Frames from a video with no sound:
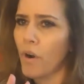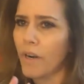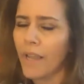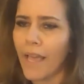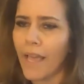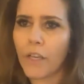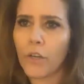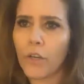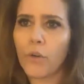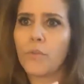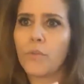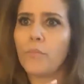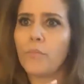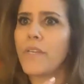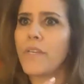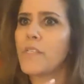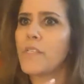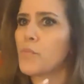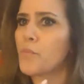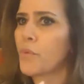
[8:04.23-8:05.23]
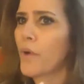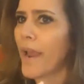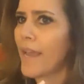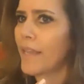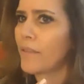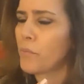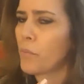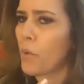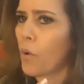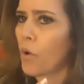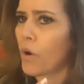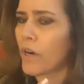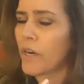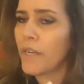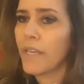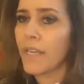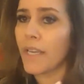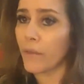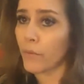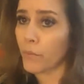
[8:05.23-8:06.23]
like could be spread
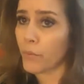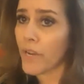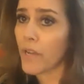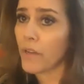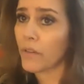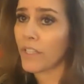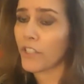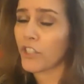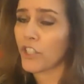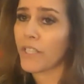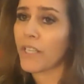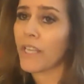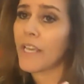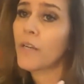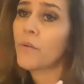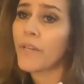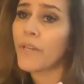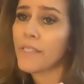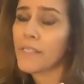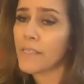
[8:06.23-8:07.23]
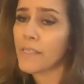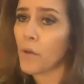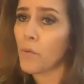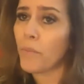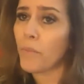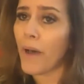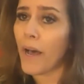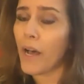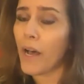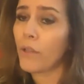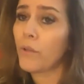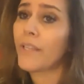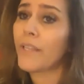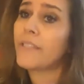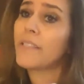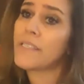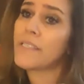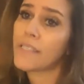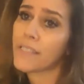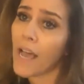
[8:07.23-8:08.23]
more in Rio de Janeiro and São Paulo
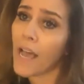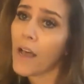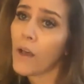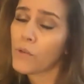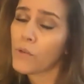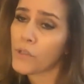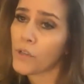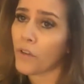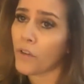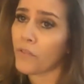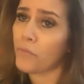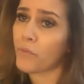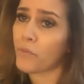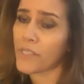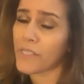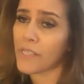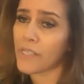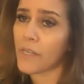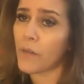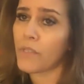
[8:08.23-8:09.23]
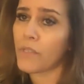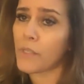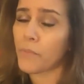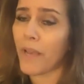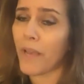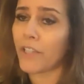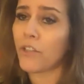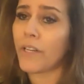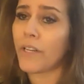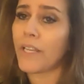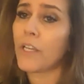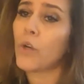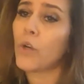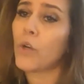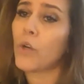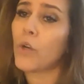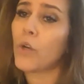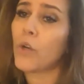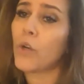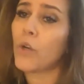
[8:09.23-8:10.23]
and the south of Brazil, especially in
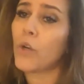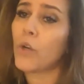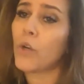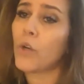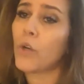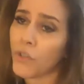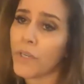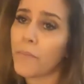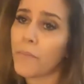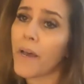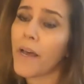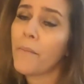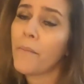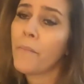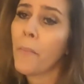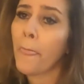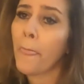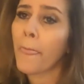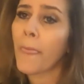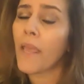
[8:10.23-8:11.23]
Curitiba,